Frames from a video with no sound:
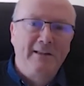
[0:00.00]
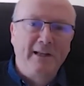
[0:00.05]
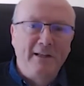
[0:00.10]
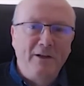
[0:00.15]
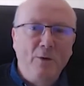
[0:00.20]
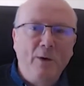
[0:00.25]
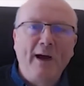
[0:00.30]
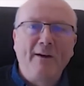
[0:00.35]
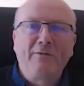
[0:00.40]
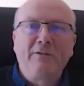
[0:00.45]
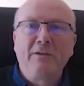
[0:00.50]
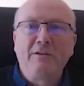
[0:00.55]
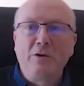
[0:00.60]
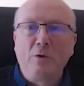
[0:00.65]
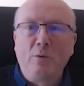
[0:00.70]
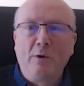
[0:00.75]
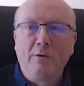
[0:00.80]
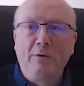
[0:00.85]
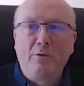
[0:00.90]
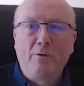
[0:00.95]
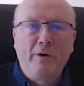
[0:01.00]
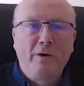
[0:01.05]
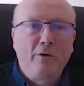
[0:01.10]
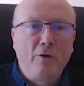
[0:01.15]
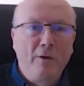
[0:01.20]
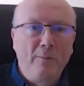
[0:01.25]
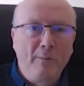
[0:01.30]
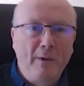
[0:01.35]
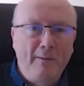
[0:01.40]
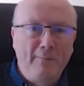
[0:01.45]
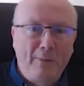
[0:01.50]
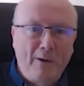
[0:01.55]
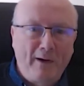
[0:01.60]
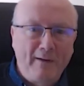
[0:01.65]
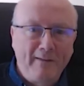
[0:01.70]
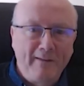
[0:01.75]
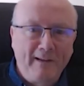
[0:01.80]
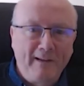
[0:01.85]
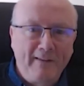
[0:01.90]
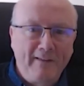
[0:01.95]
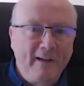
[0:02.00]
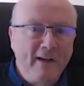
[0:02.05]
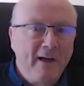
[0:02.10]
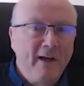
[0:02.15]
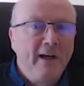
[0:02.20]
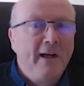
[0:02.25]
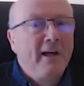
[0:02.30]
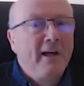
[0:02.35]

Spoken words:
that you have to do on the recruitment process.